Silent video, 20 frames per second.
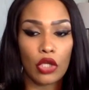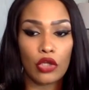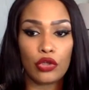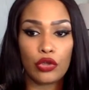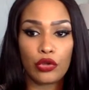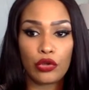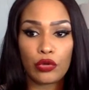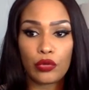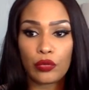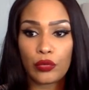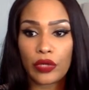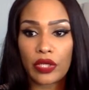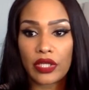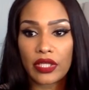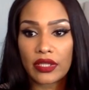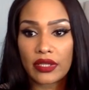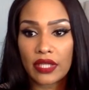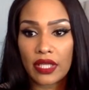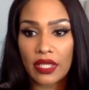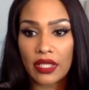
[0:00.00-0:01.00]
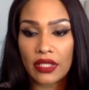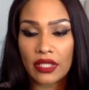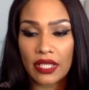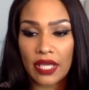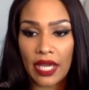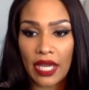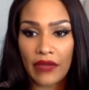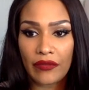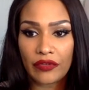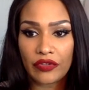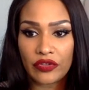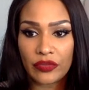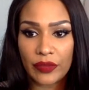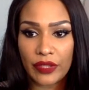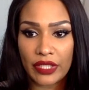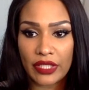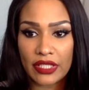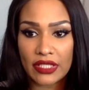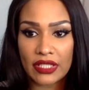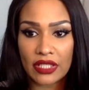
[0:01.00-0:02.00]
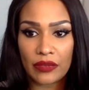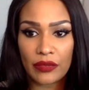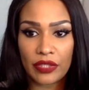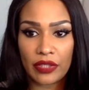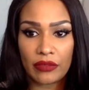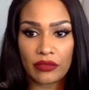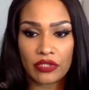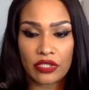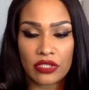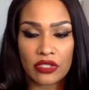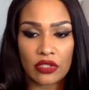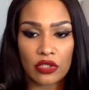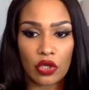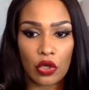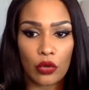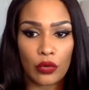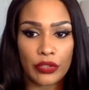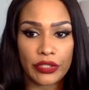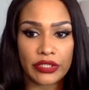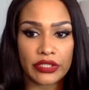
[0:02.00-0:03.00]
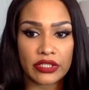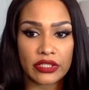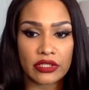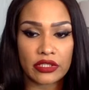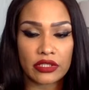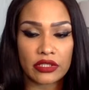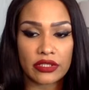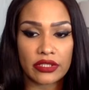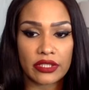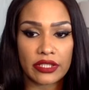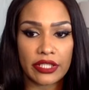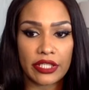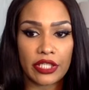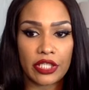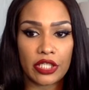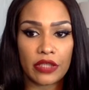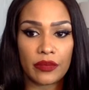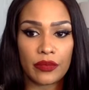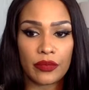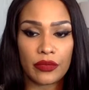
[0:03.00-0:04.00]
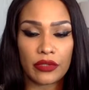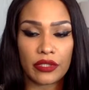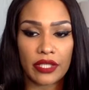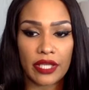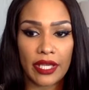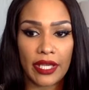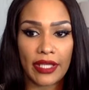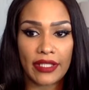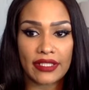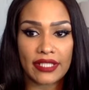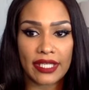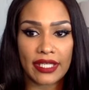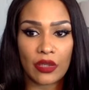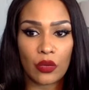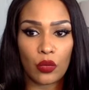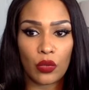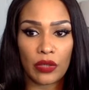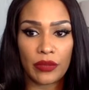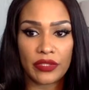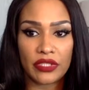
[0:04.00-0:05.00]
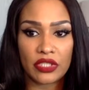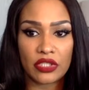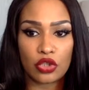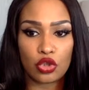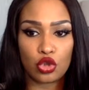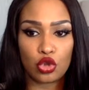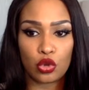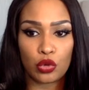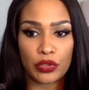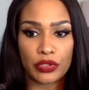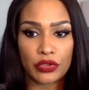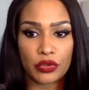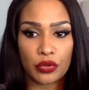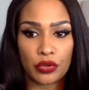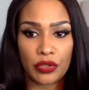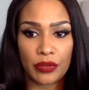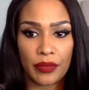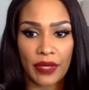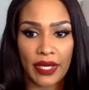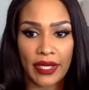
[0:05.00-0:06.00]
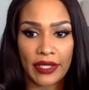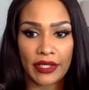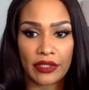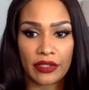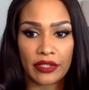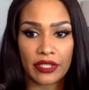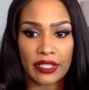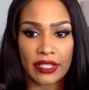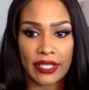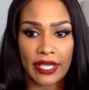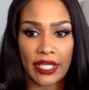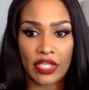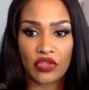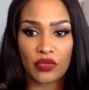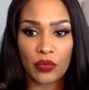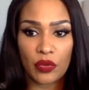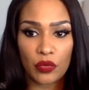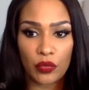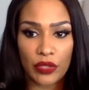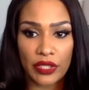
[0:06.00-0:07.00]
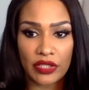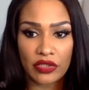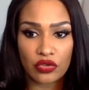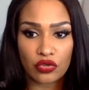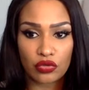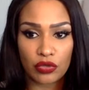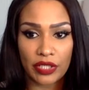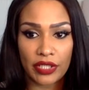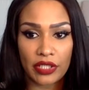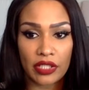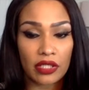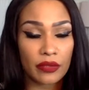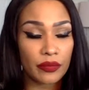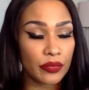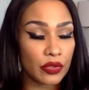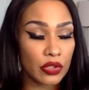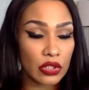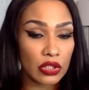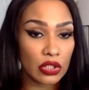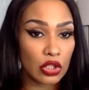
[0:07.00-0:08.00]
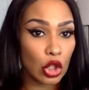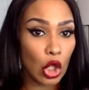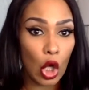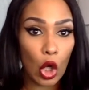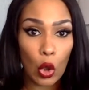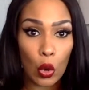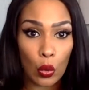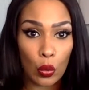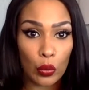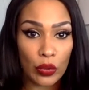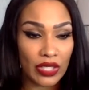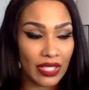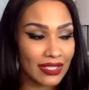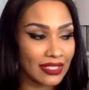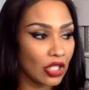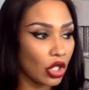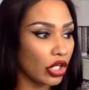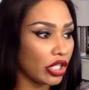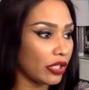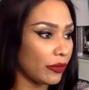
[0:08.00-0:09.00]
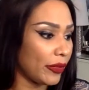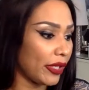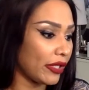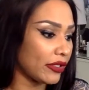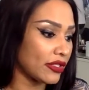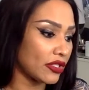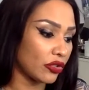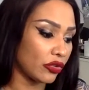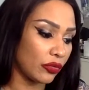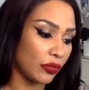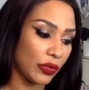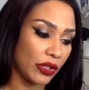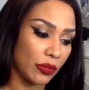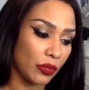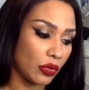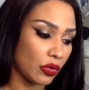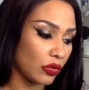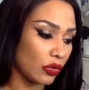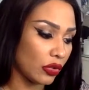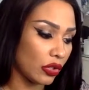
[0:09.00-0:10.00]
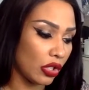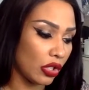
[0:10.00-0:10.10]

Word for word: Do you really think the average man is going to be able to just go get up and take a woman to the jewelry store and buy her an engagement ring straight up? No, we're not talking about certain people.